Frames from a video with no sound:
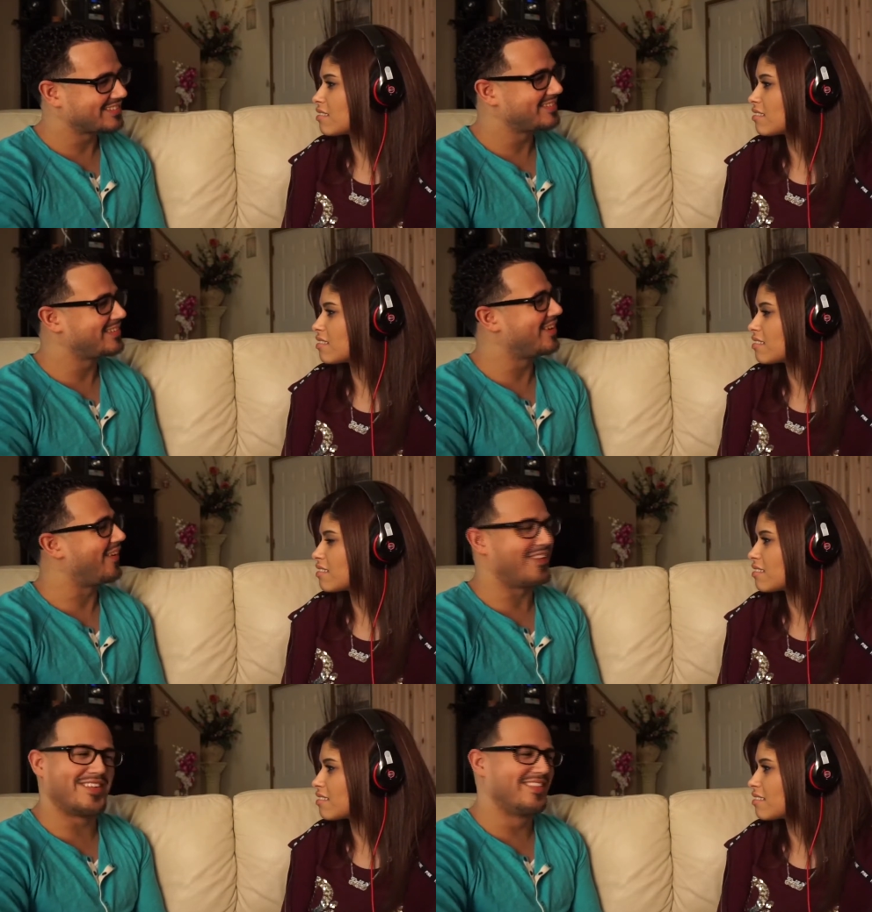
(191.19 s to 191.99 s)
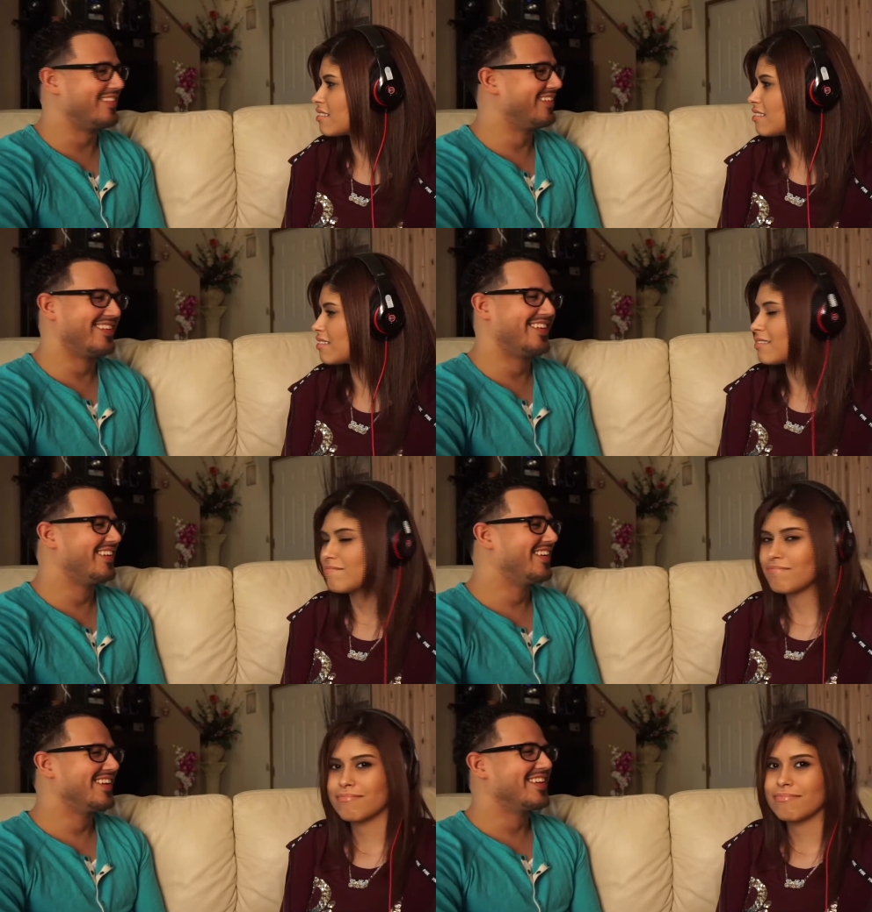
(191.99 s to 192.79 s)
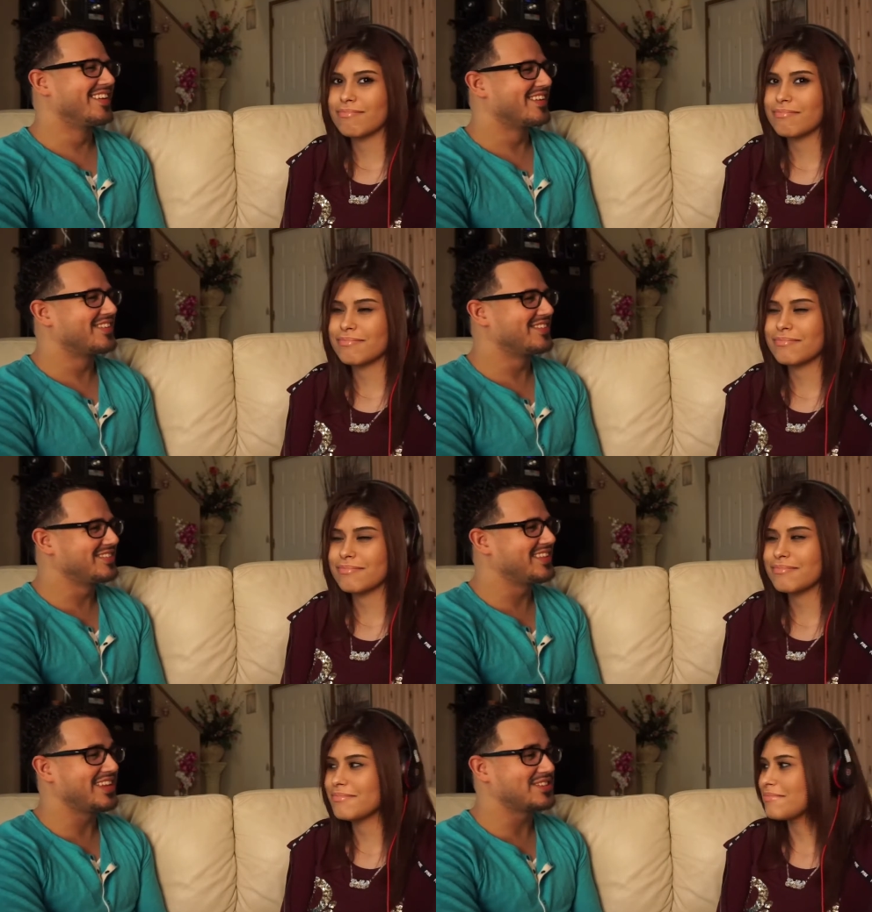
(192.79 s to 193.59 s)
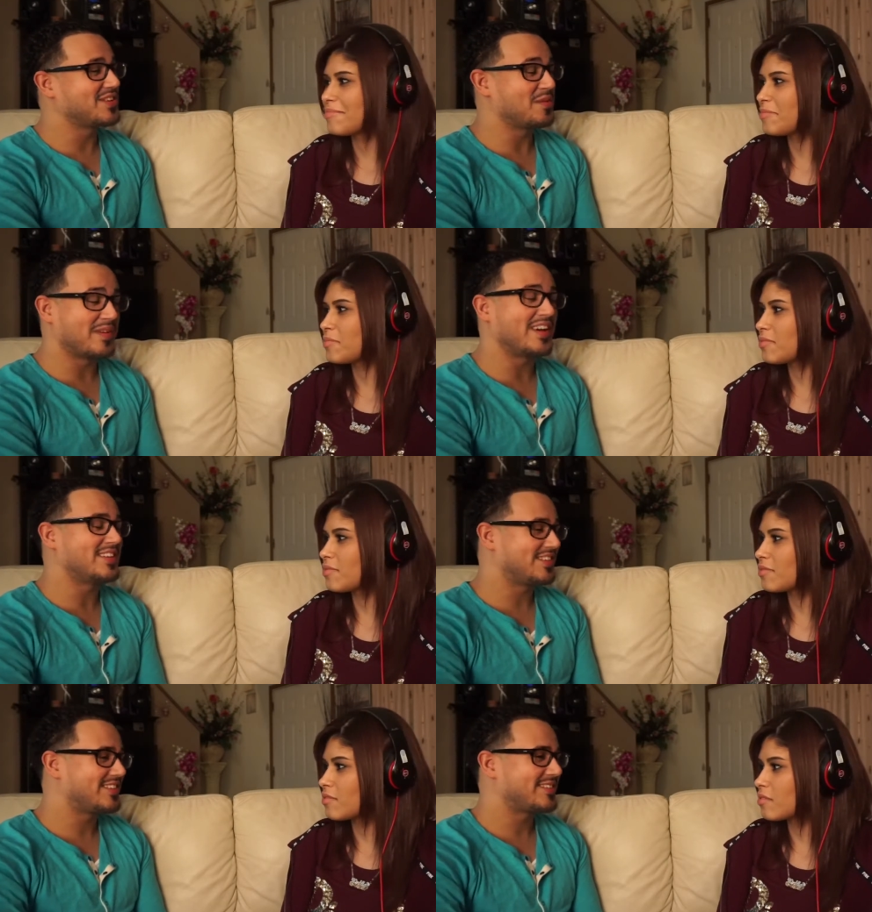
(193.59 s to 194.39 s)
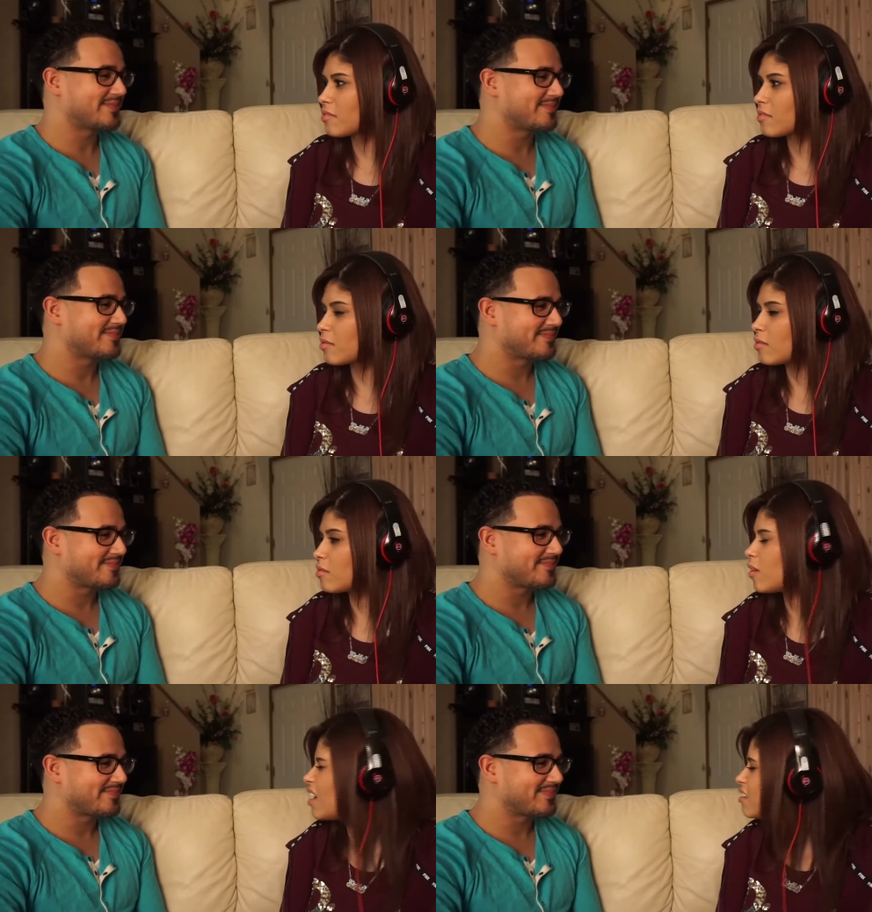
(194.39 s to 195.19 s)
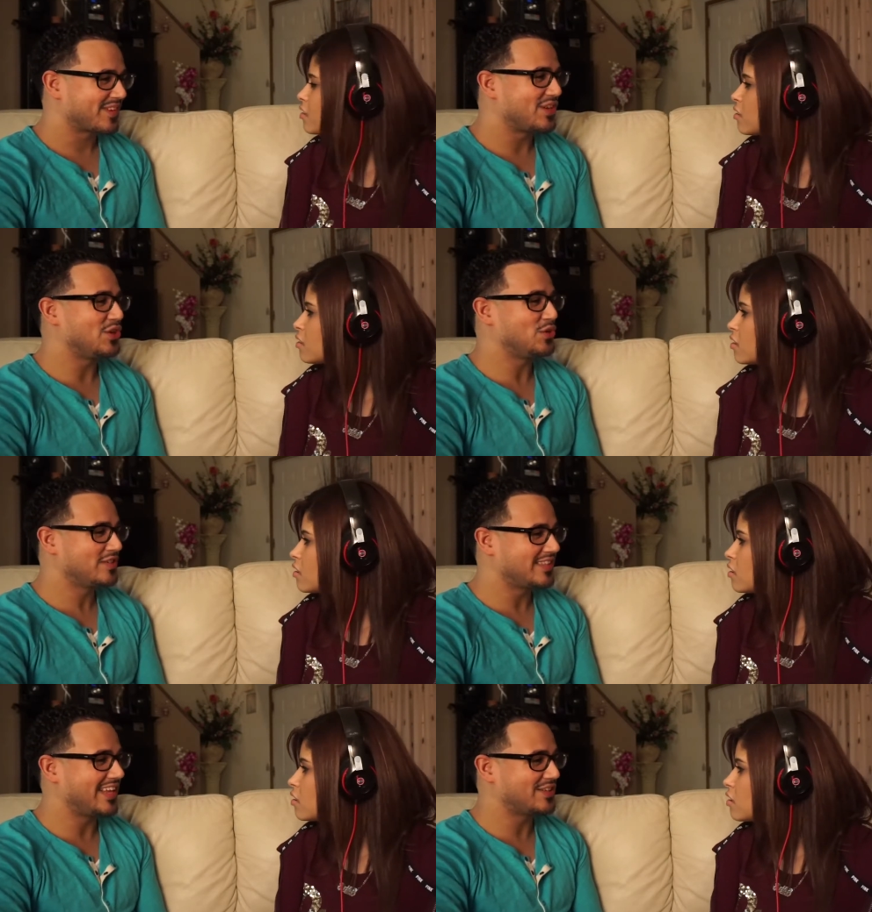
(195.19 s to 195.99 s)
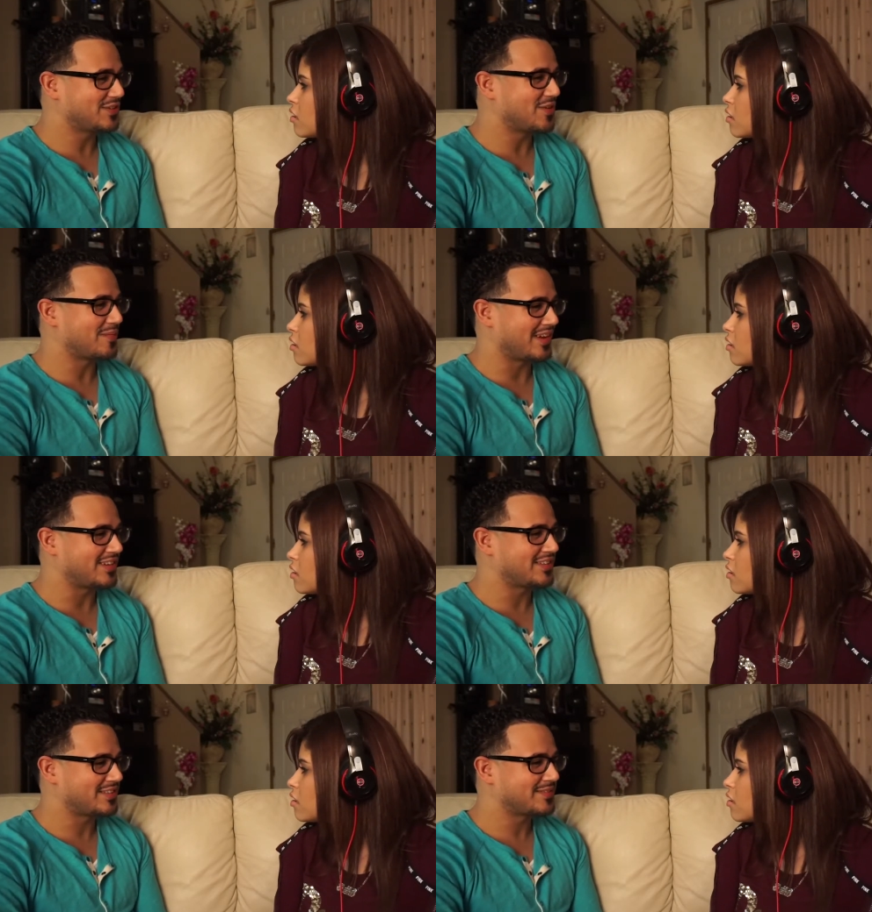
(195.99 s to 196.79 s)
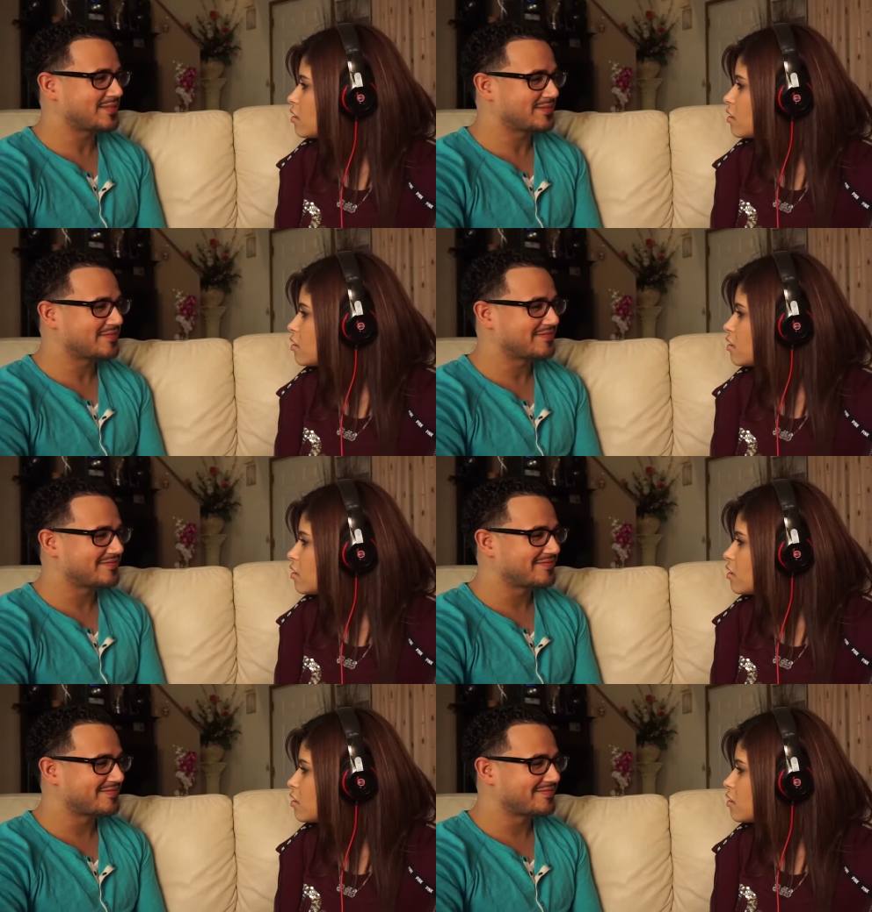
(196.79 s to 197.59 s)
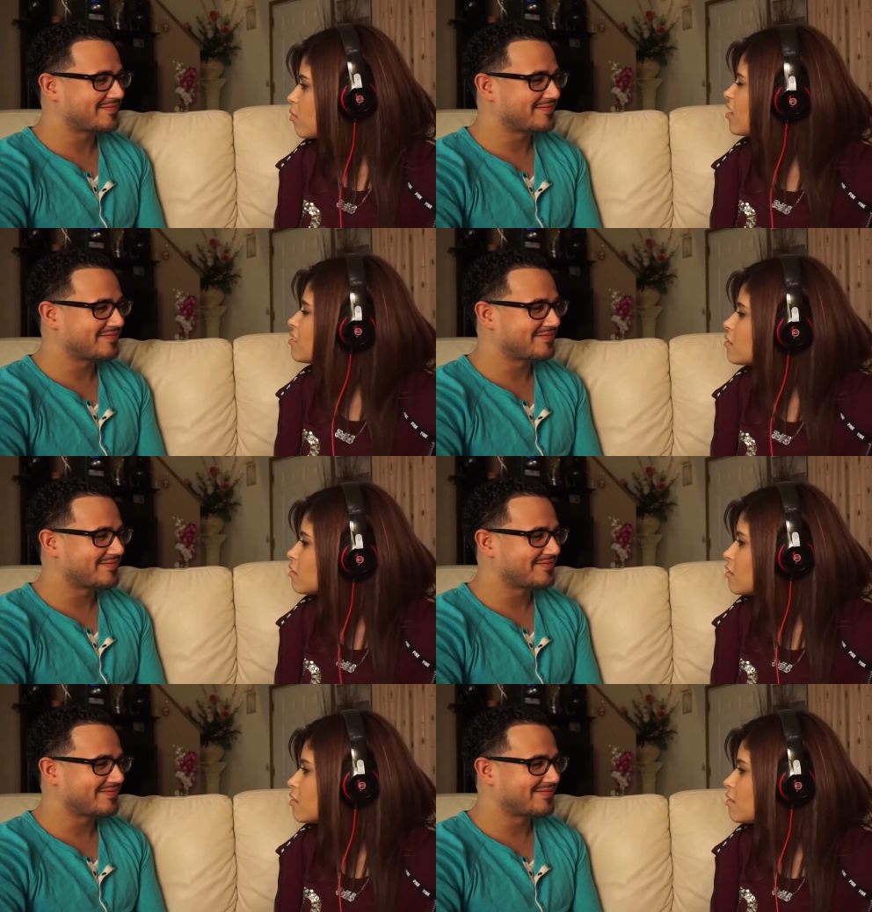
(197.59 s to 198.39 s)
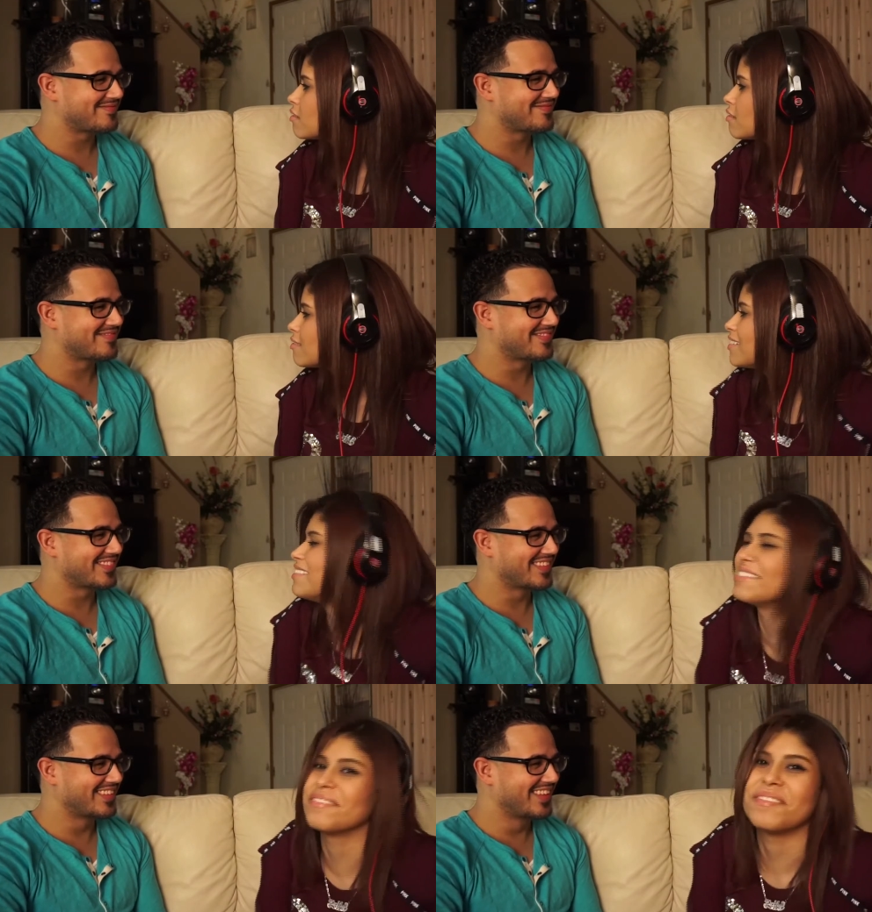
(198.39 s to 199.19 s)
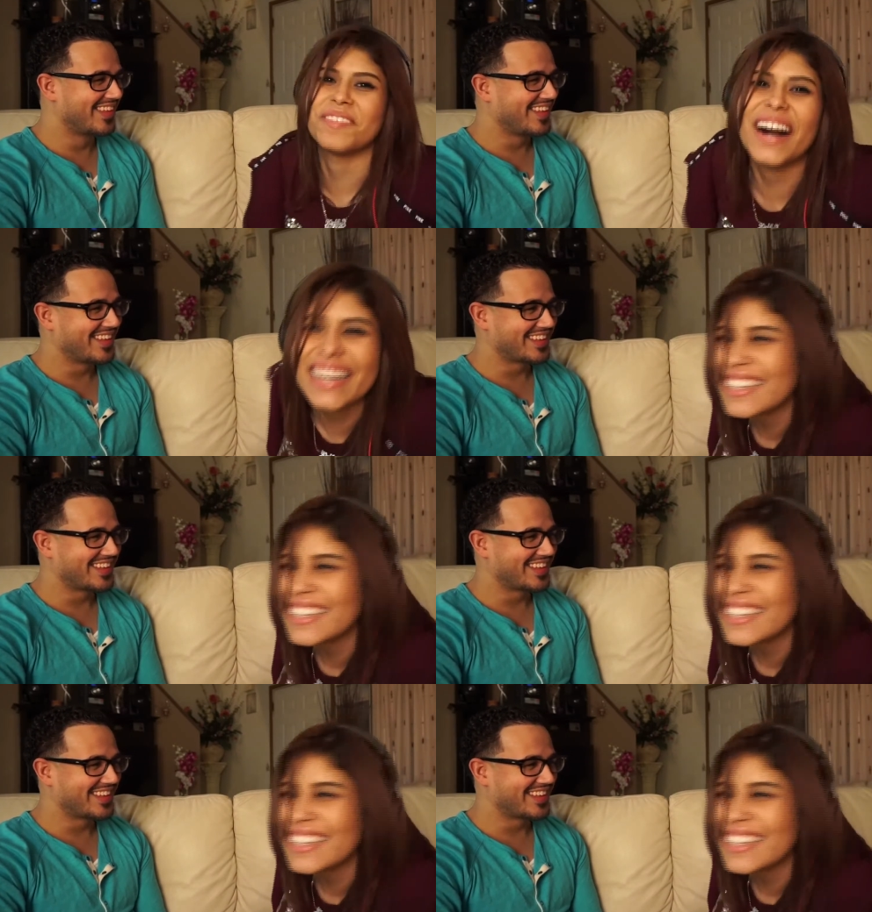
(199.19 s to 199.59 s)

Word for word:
Speaker 1: No. You stink so much. What? You stink so much. What? what?